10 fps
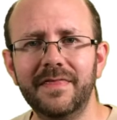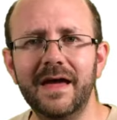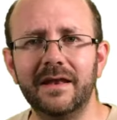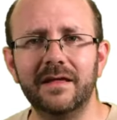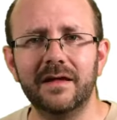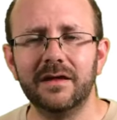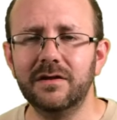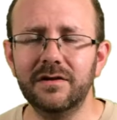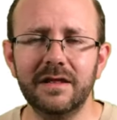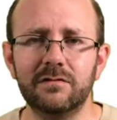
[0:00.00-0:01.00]
Then
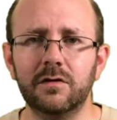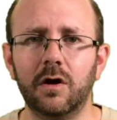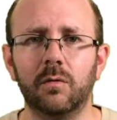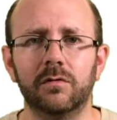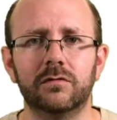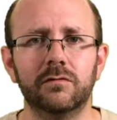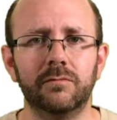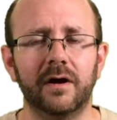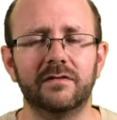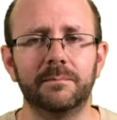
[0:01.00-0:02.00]
you'd need to go on to
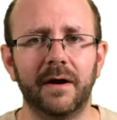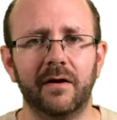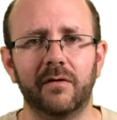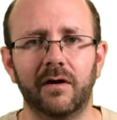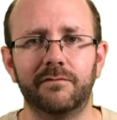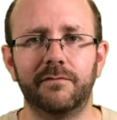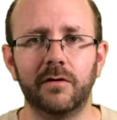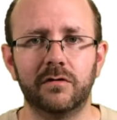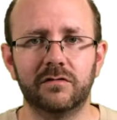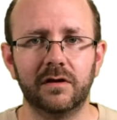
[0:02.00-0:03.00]
write a paragraph
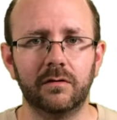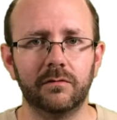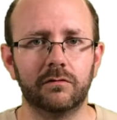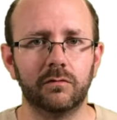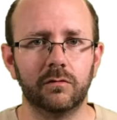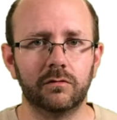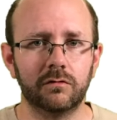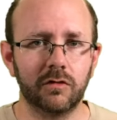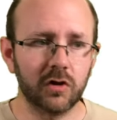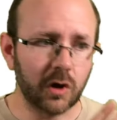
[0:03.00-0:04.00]
focusing on the
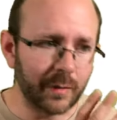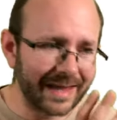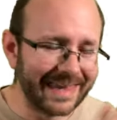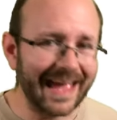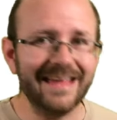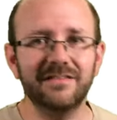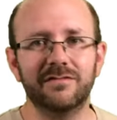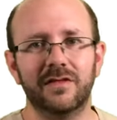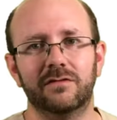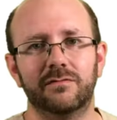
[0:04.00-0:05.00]
sources that go
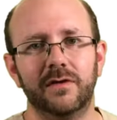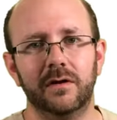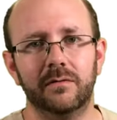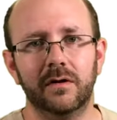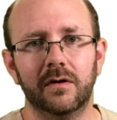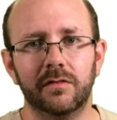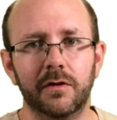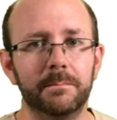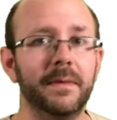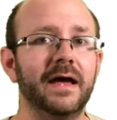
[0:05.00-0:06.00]
against this view,
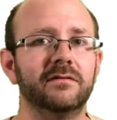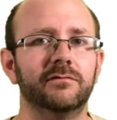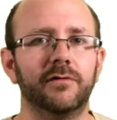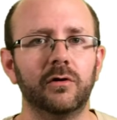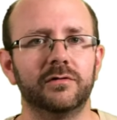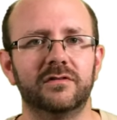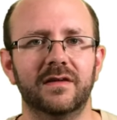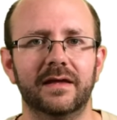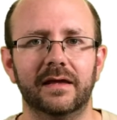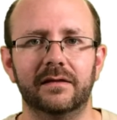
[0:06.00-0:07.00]
that men
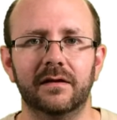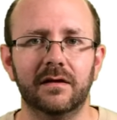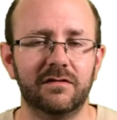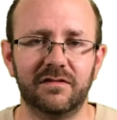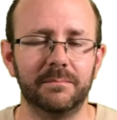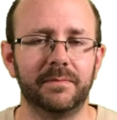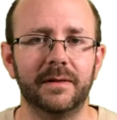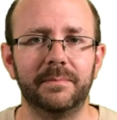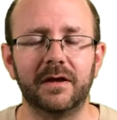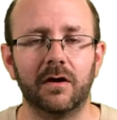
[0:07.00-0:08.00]
volunteered
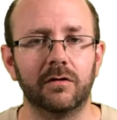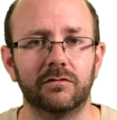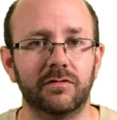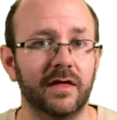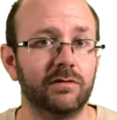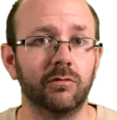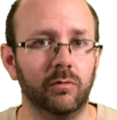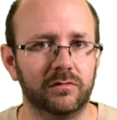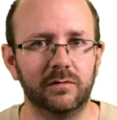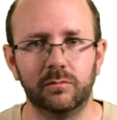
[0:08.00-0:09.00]
simply because they
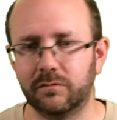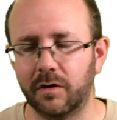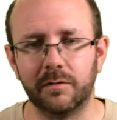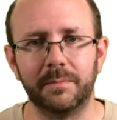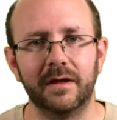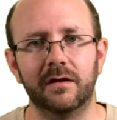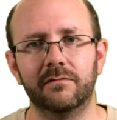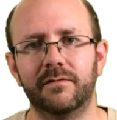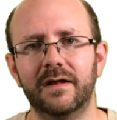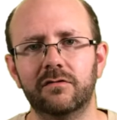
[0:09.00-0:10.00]
thought it was going to be an
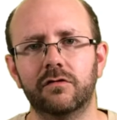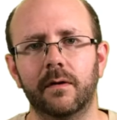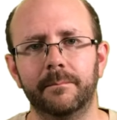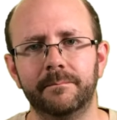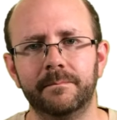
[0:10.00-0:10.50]
adventure.